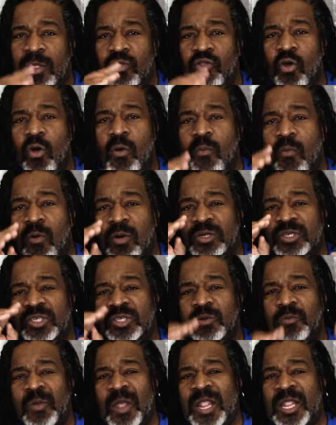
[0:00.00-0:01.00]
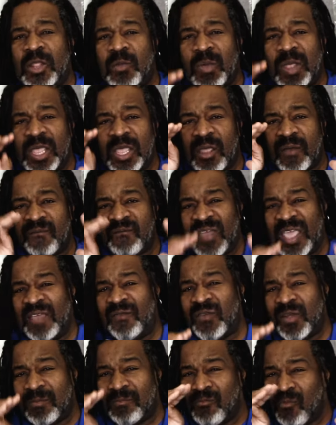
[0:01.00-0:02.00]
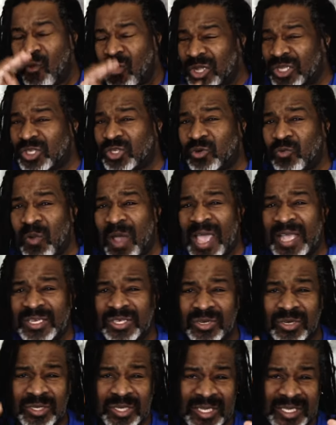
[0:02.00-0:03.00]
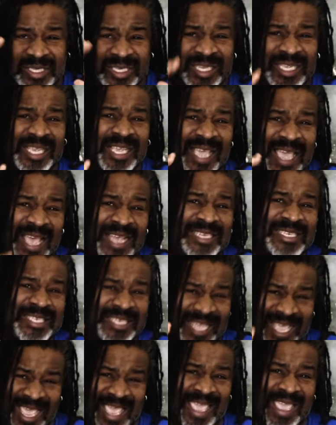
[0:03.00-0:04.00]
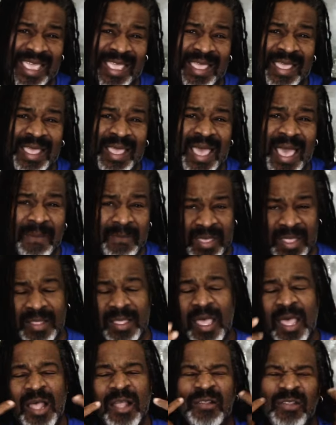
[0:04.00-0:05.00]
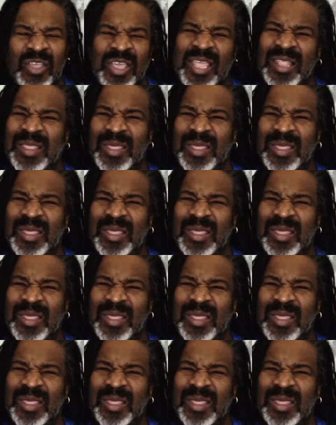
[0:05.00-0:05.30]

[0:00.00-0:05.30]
no more surrendering your favorite moisturizer to TSA. I mean, look at